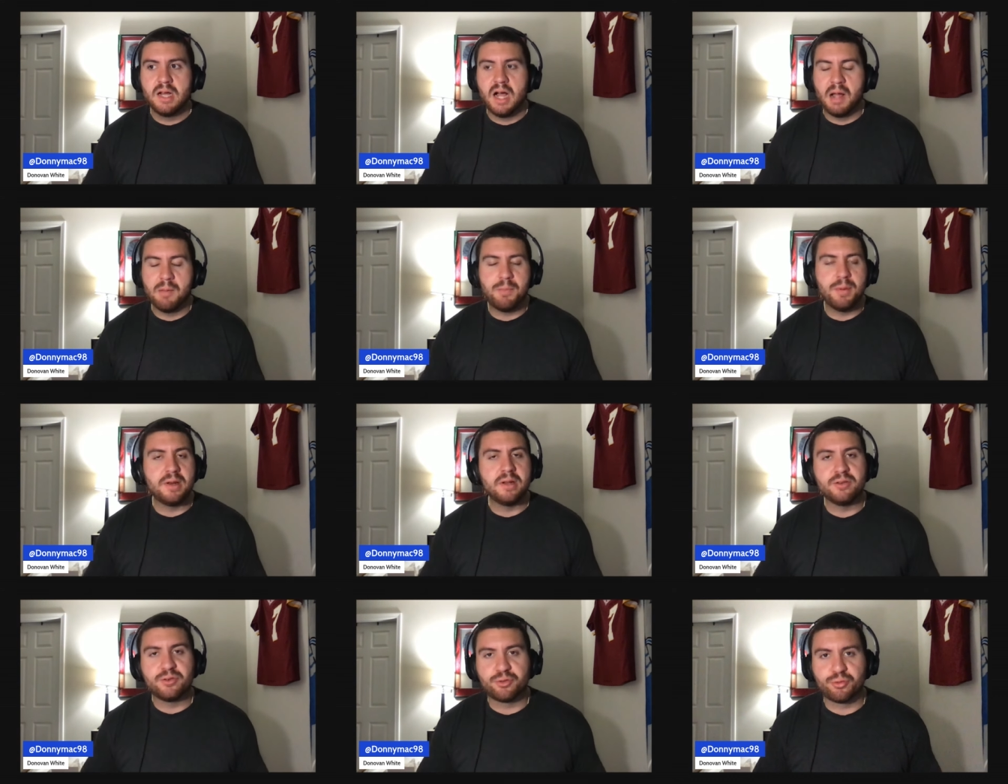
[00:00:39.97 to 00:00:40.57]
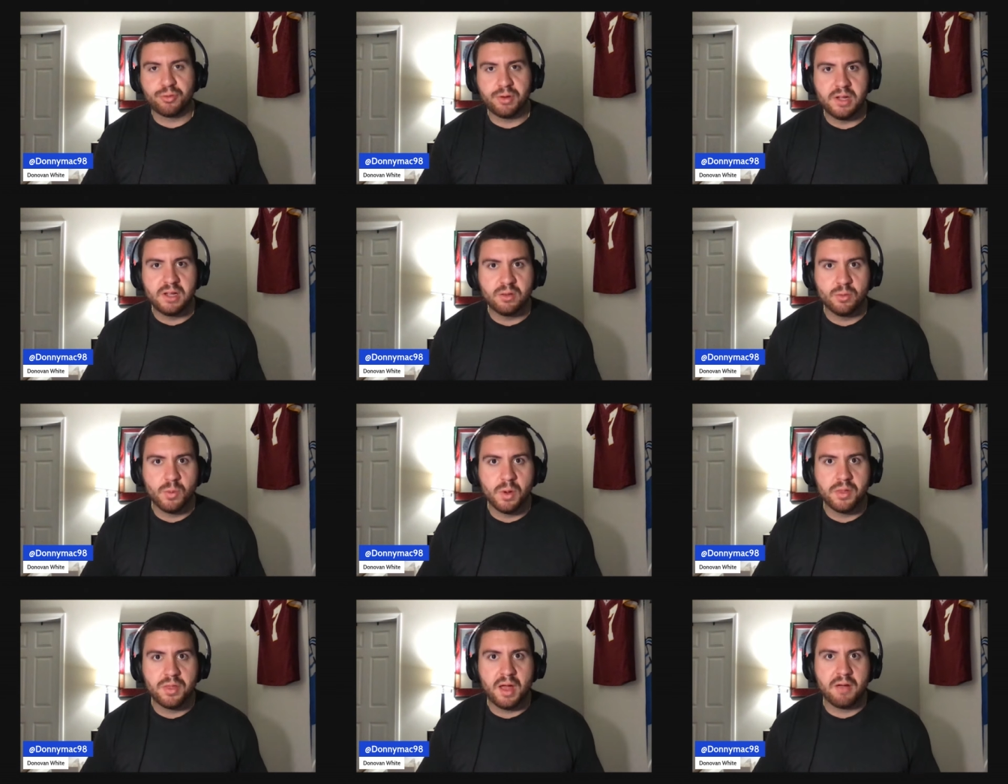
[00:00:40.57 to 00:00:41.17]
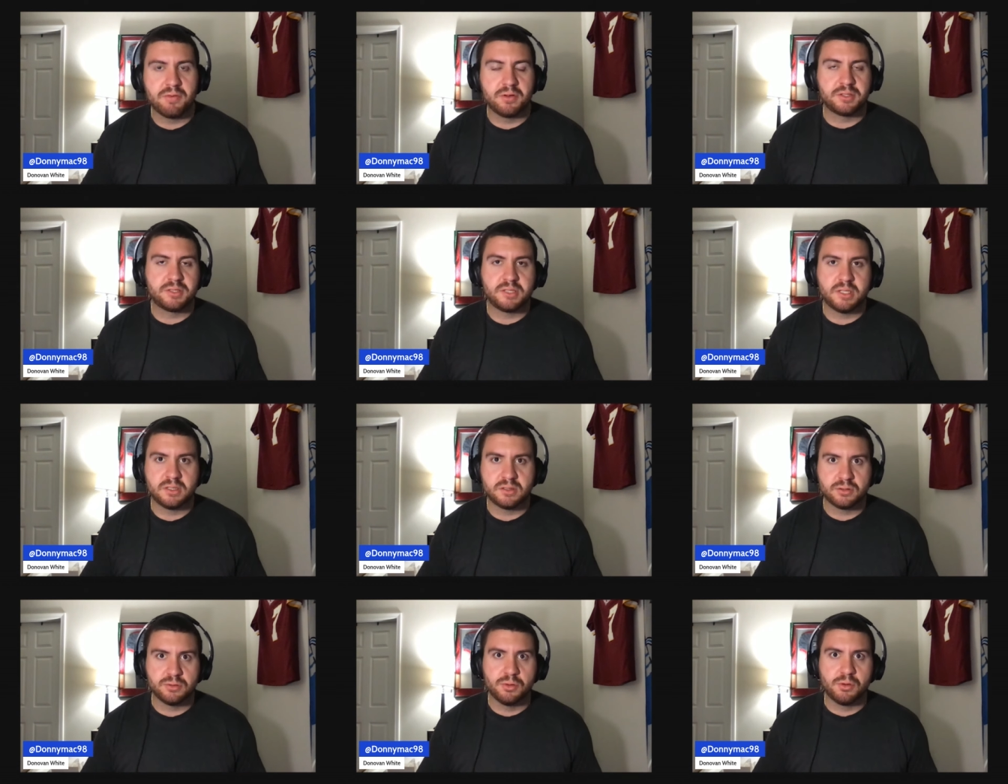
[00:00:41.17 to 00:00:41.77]
I've been intrigued with ever
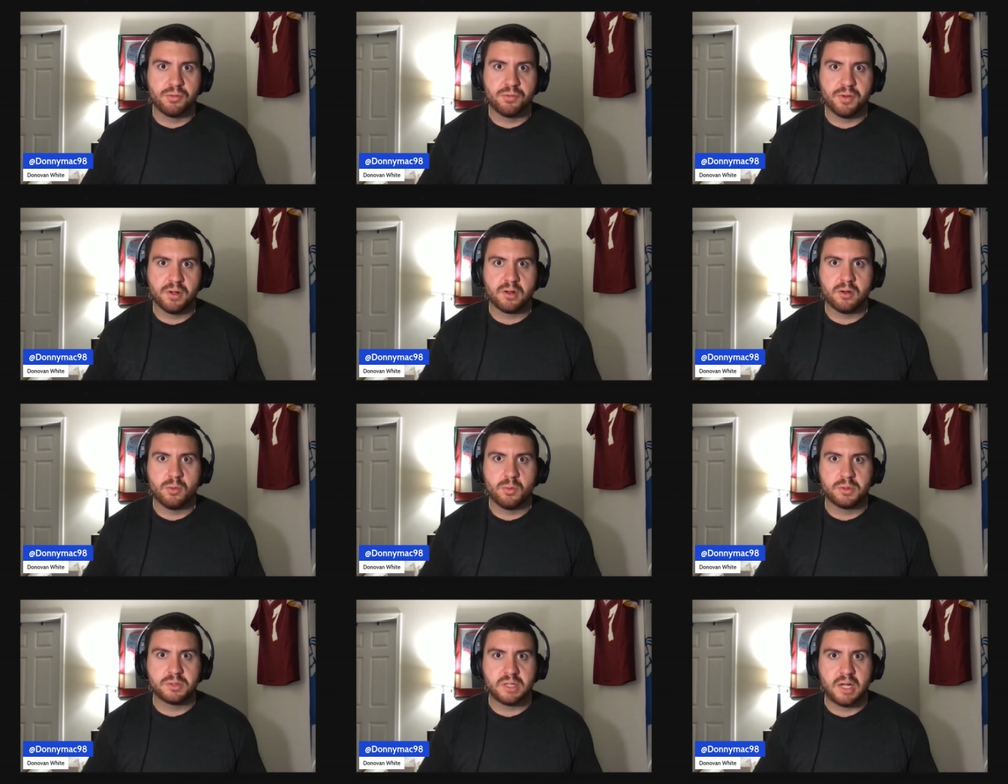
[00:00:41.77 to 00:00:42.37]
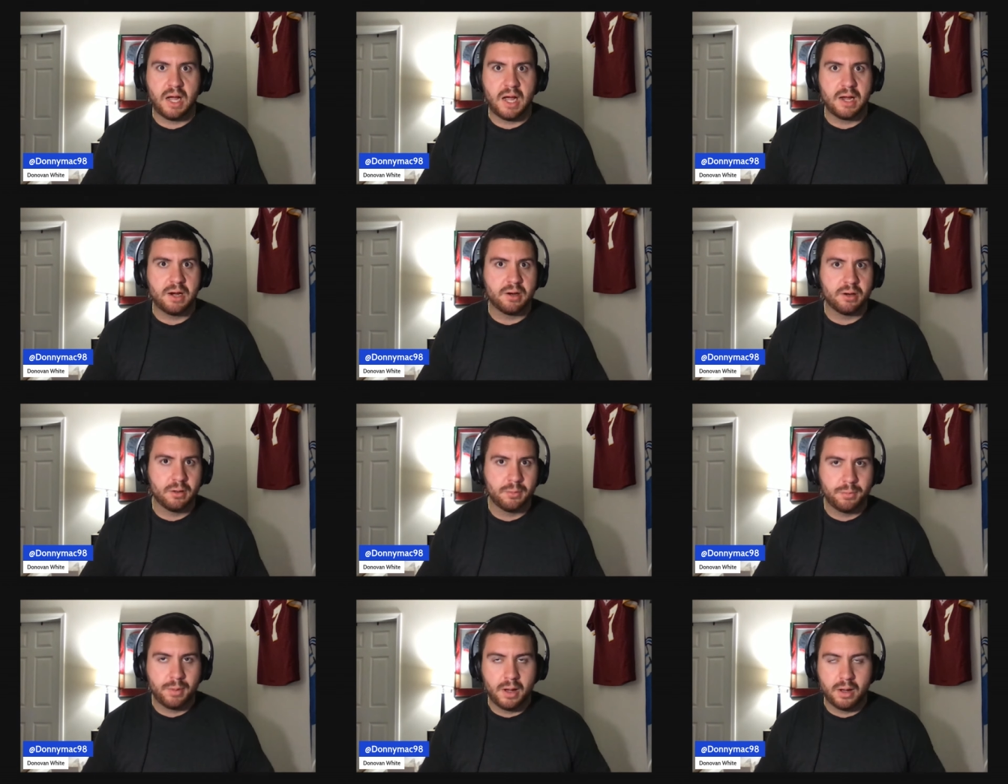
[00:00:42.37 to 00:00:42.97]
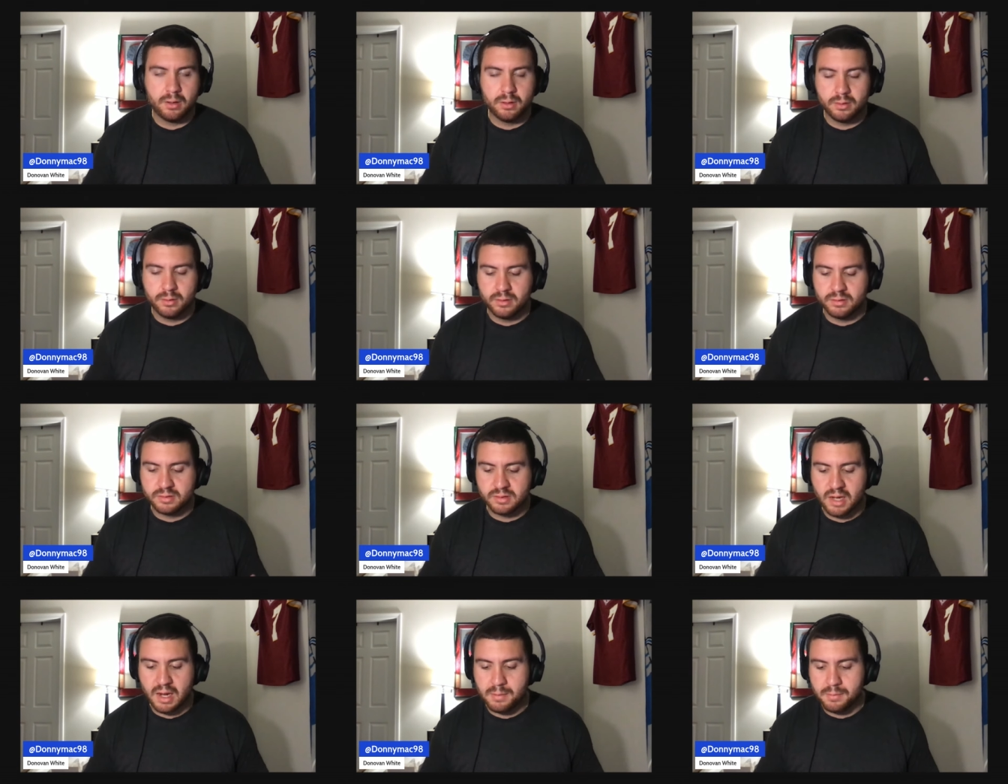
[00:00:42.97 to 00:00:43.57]
since Luke Fickell was hired about
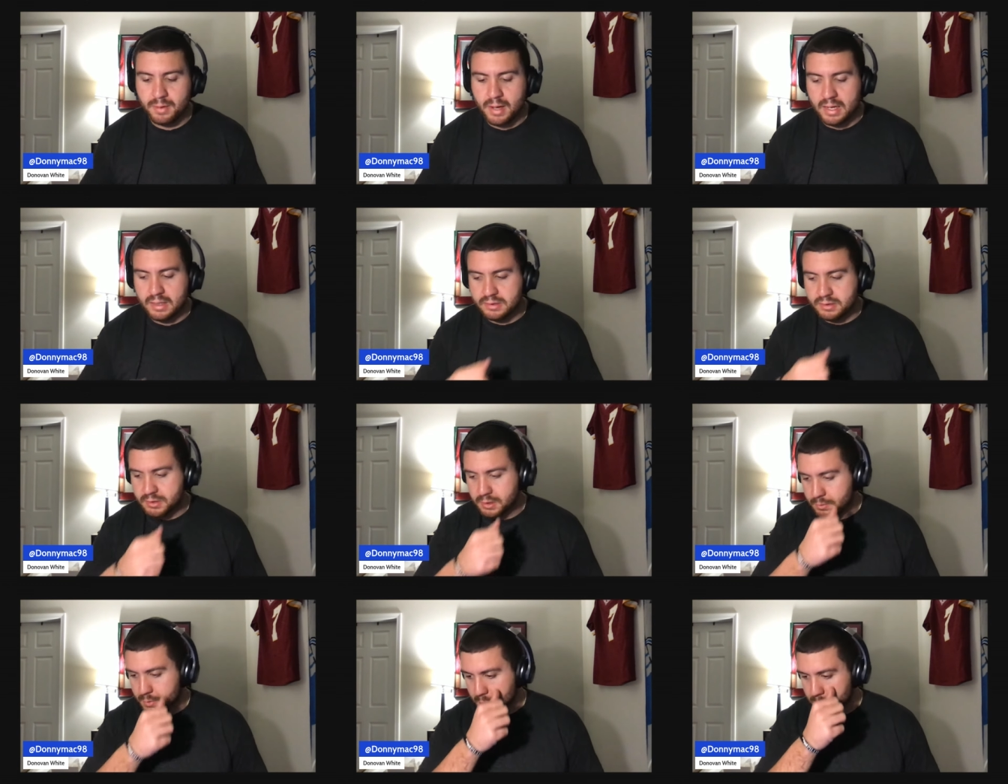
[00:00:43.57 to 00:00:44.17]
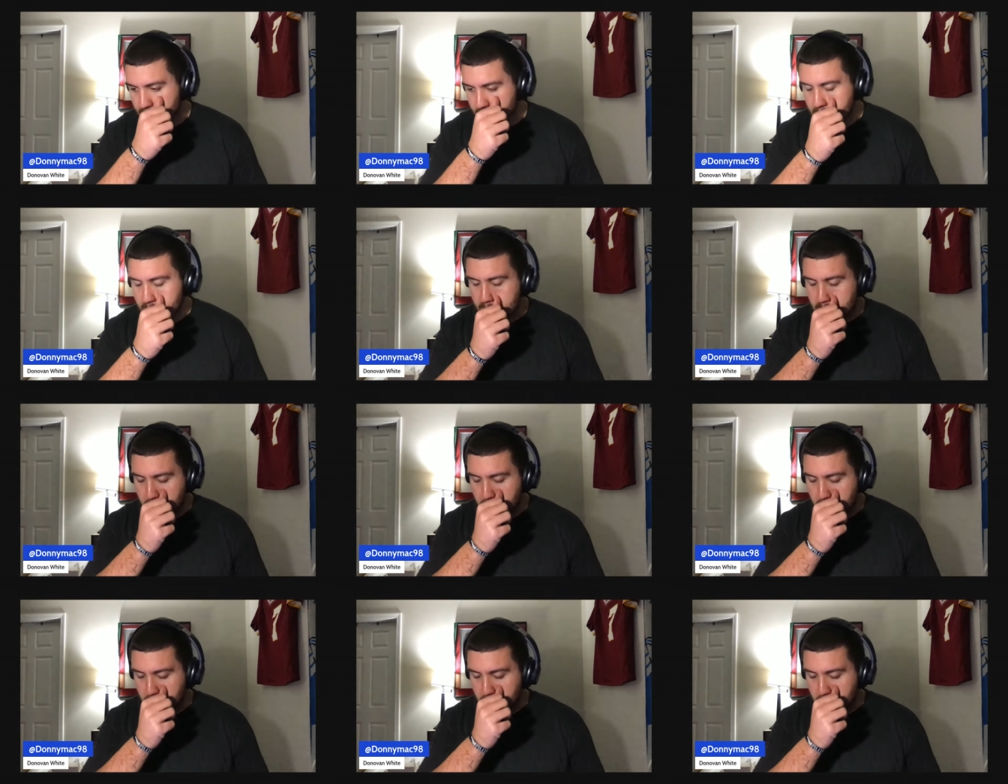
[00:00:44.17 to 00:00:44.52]
this time last year, maybe